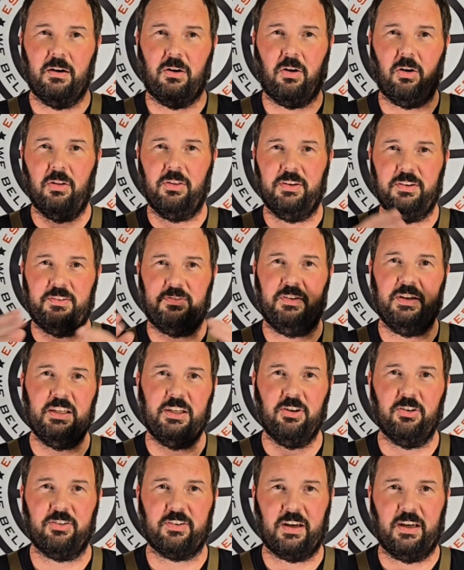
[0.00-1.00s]
All these
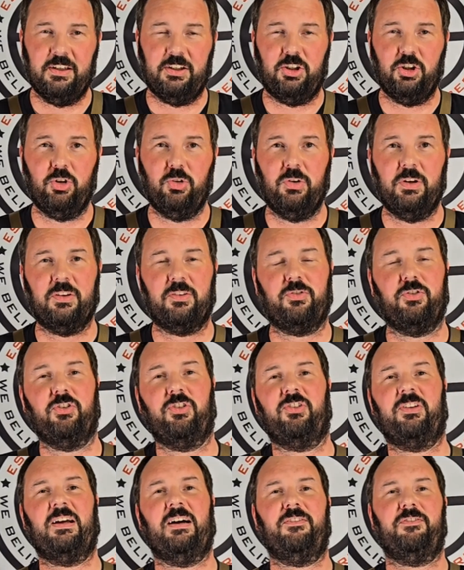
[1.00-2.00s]
videos I do is for
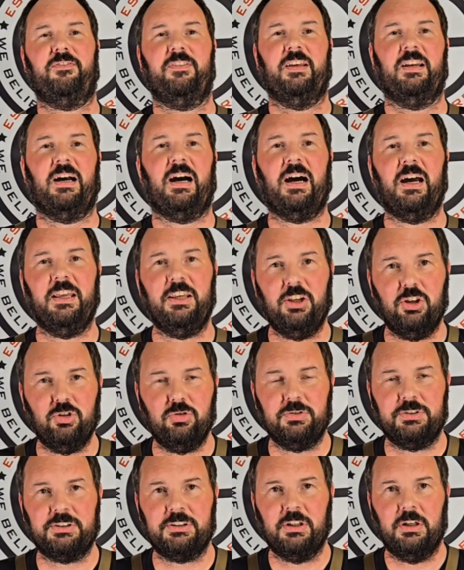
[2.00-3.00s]
stuff that I
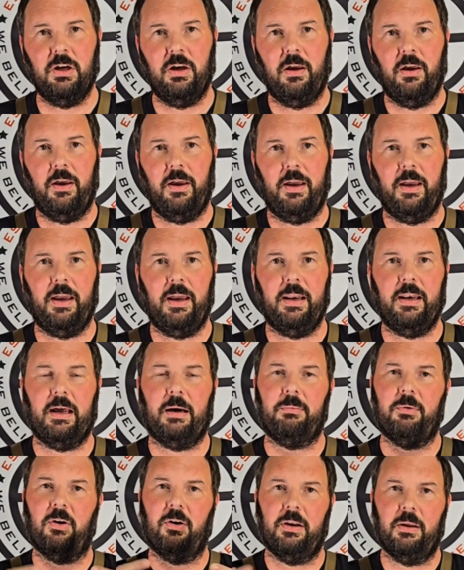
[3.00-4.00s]
use, and
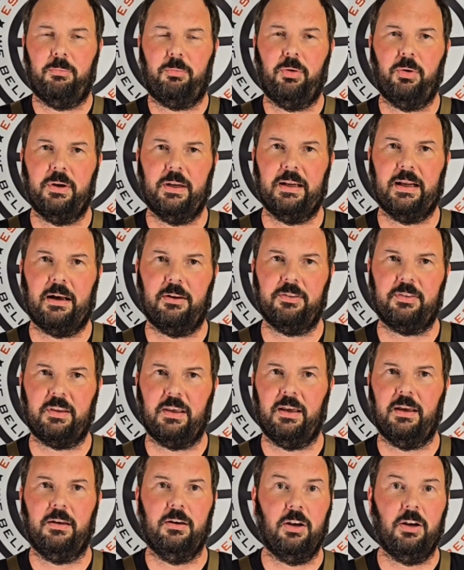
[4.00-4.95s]
I'm going to put it out there.